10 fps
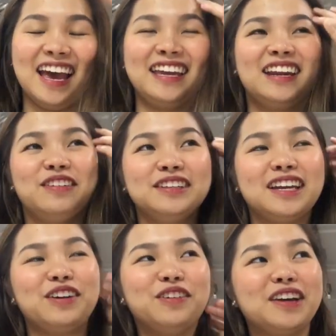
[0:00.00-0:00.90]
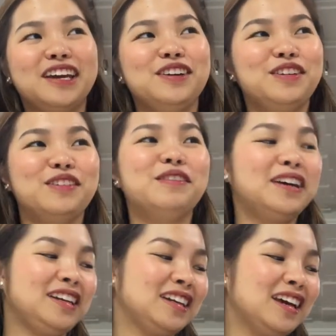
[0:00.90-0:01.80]
And I was like, okay, you know
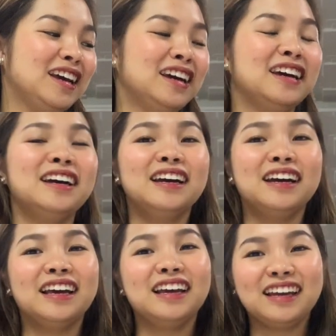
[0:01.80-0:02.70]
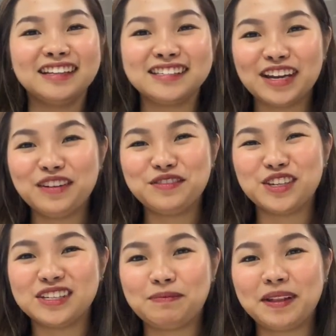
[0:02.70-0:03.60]
what? Instead of
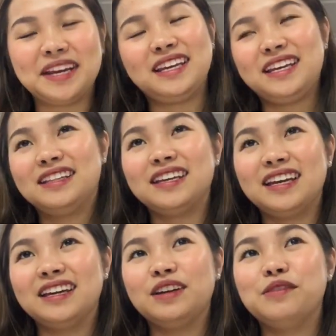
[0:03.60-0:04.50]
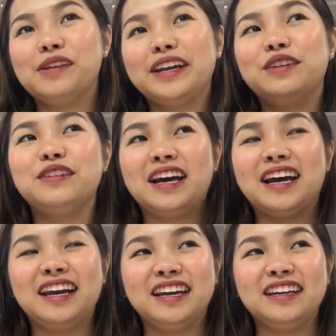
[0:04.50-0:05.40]
just plain eating, why don't
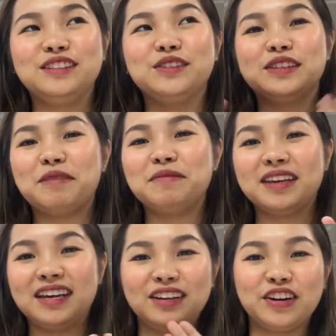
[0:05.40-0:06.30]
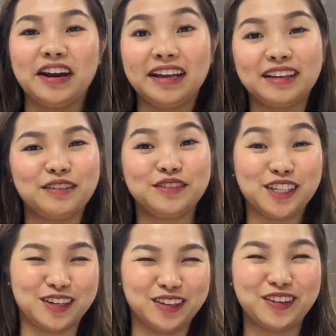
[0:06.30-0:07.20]
I do something creative?
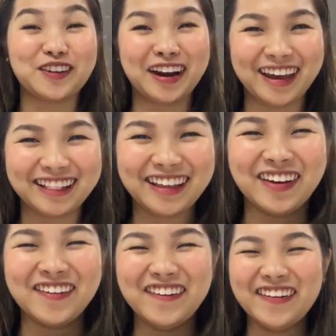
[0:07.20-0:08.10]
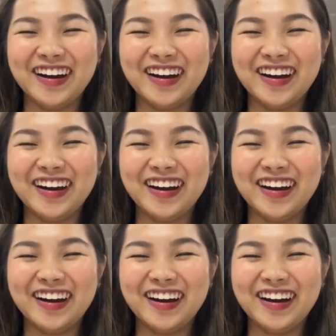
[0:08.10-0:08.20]
Charot, creative.